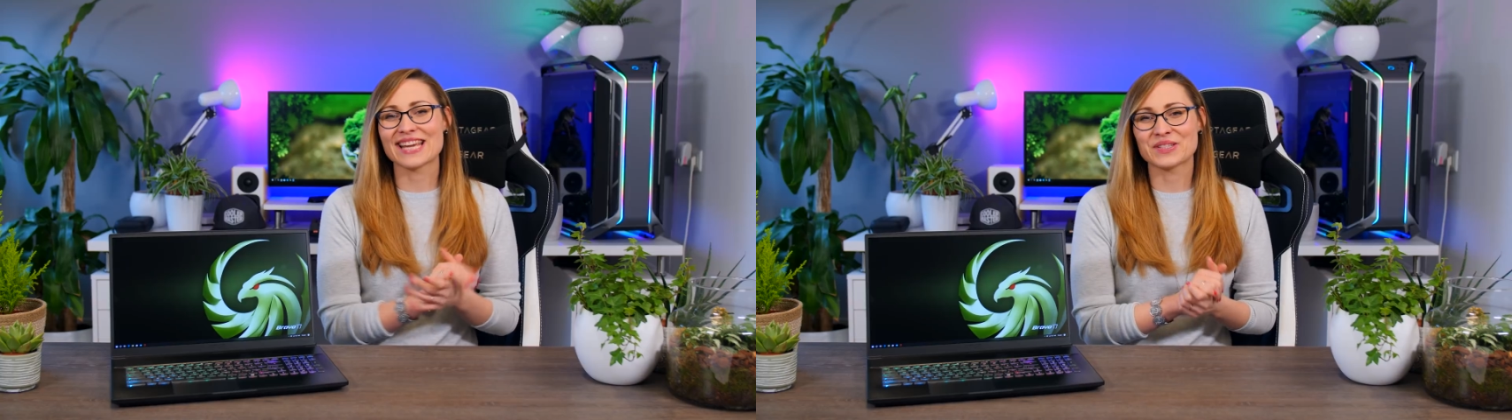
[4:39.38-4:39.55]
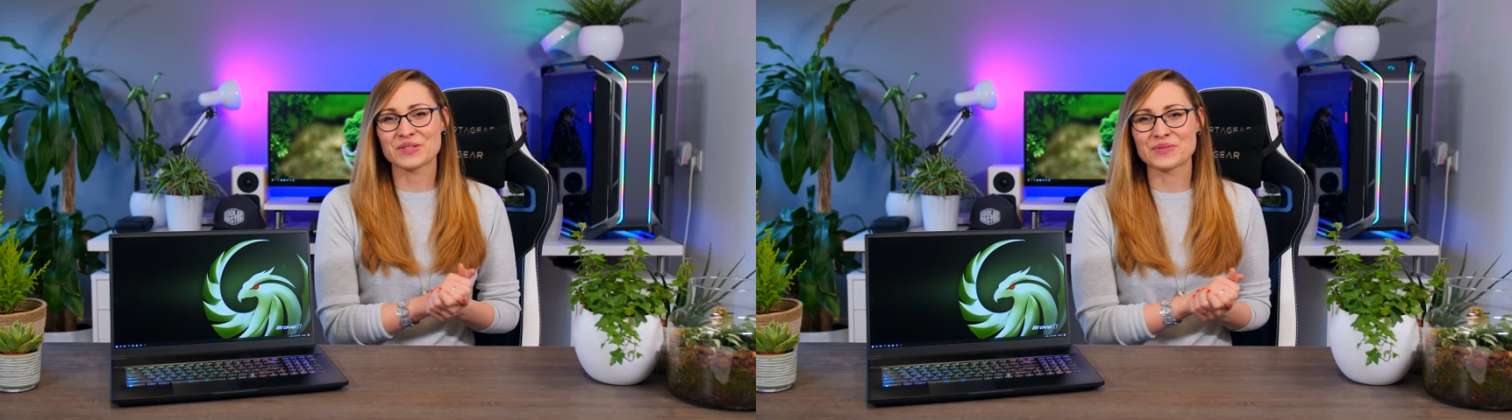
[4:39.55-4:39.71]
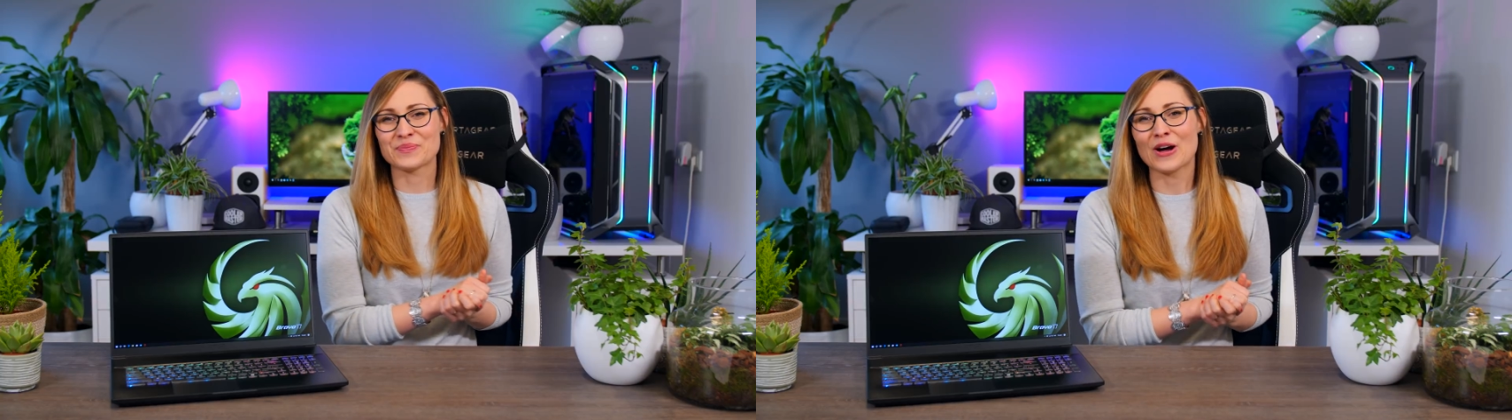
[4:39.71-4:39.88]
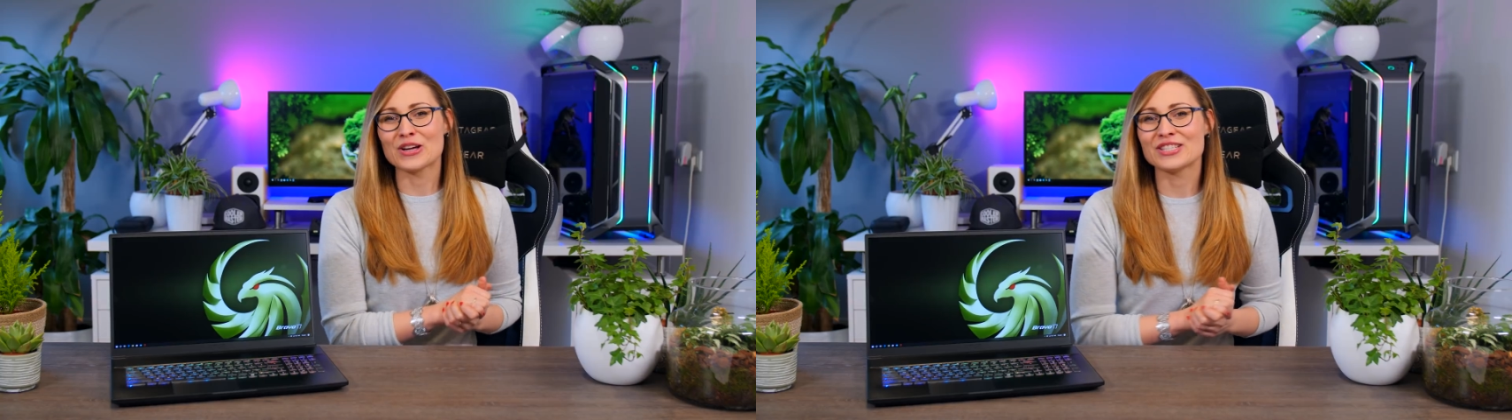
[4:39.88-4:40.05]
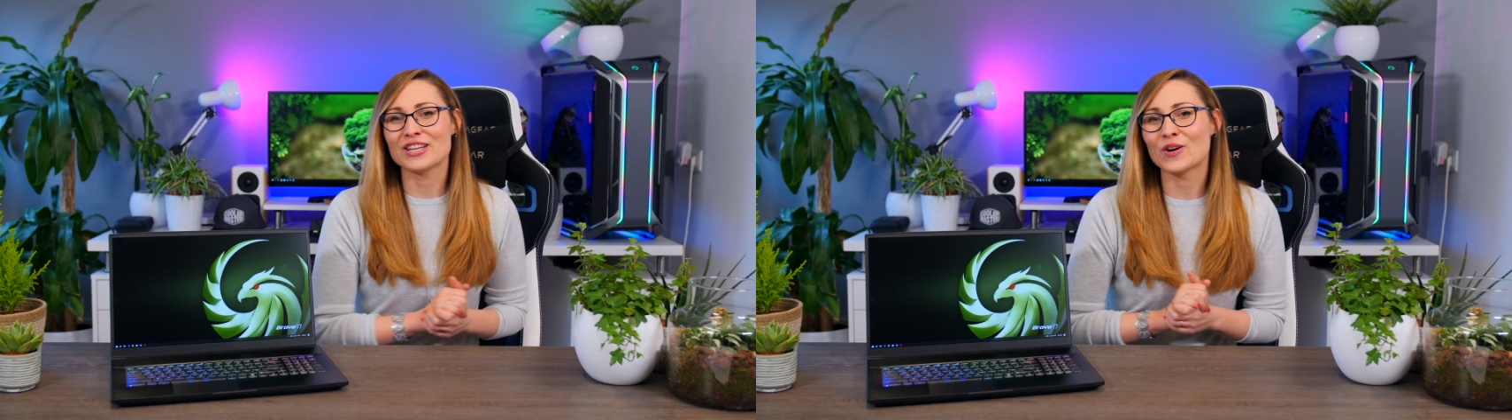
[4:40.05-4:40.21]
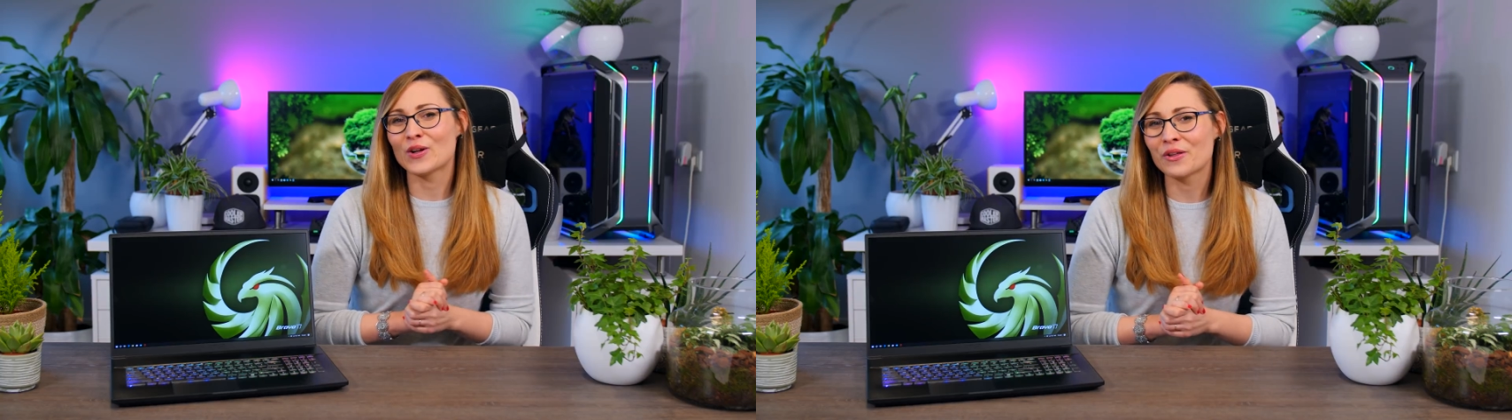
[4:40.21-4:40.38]
get to the part
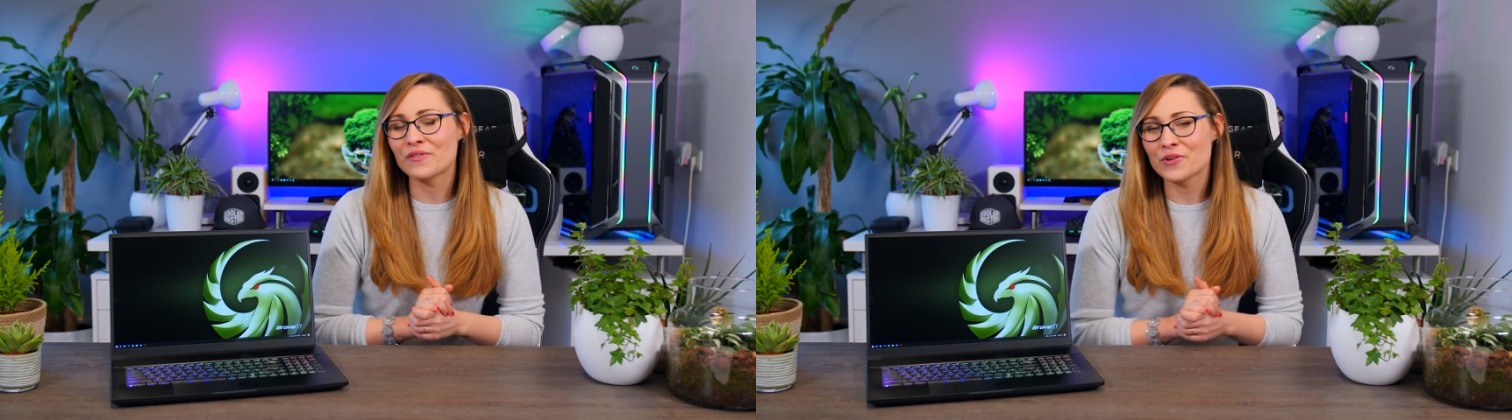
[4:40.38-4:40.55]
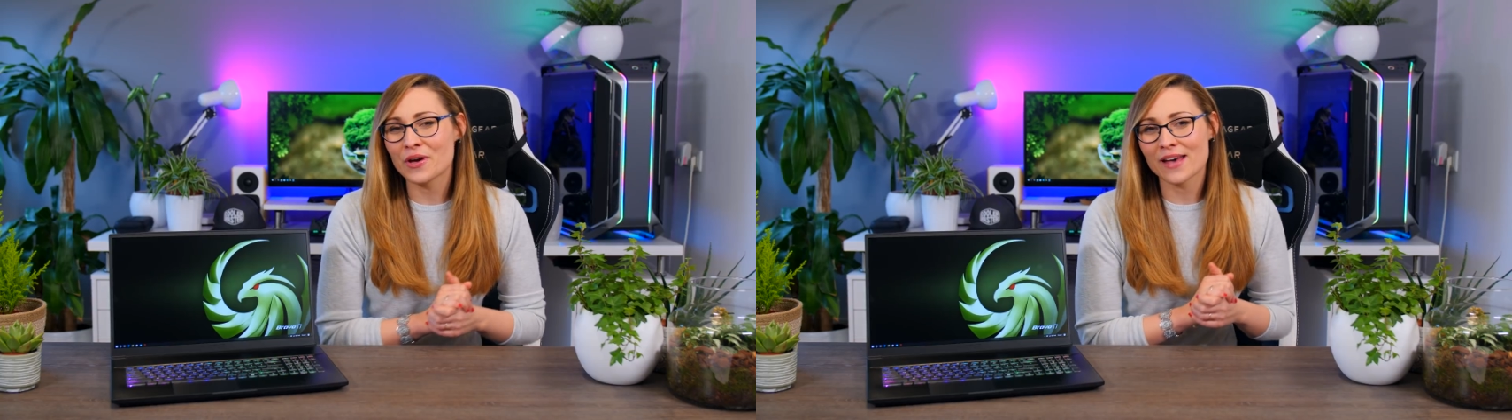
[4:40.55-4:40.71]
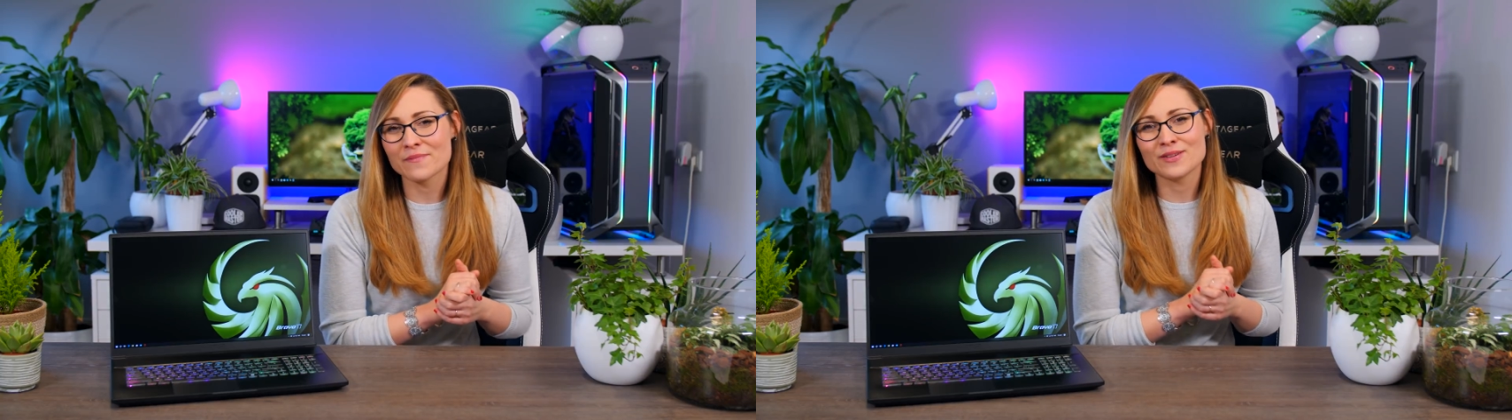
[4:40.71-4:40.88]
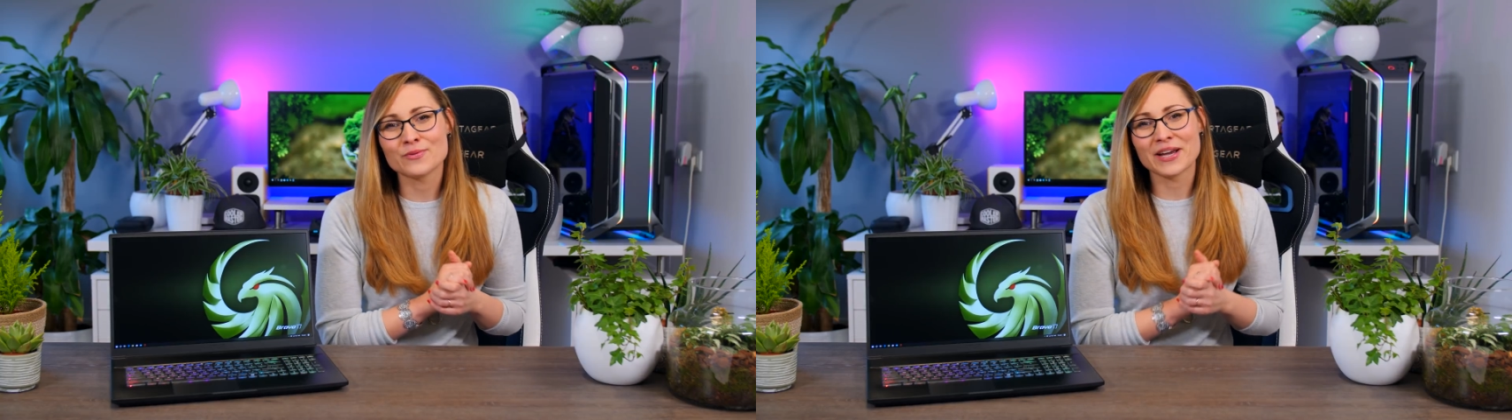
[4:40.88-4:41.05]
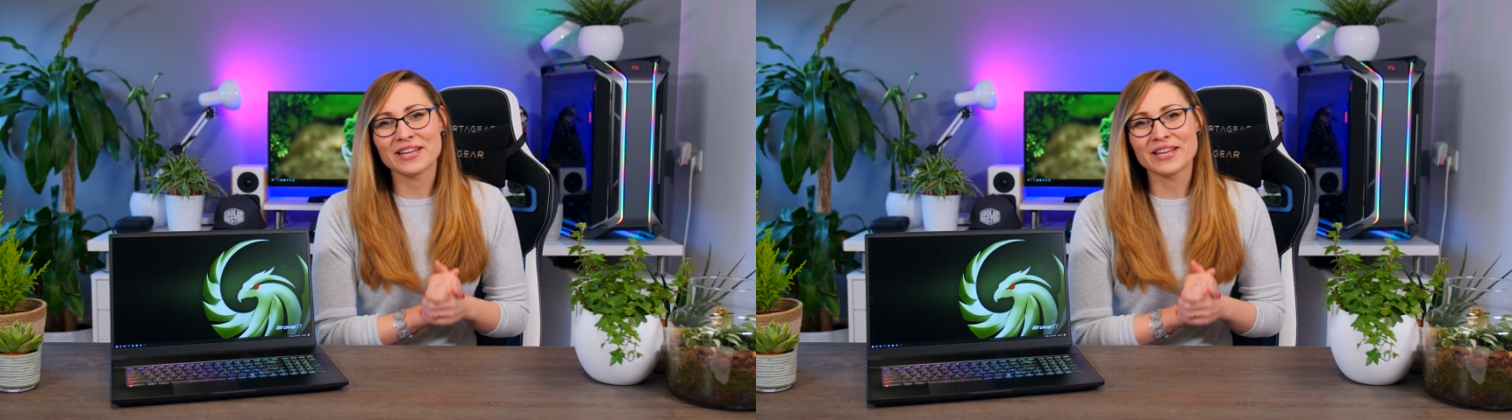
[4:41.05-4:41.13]
that all of you have been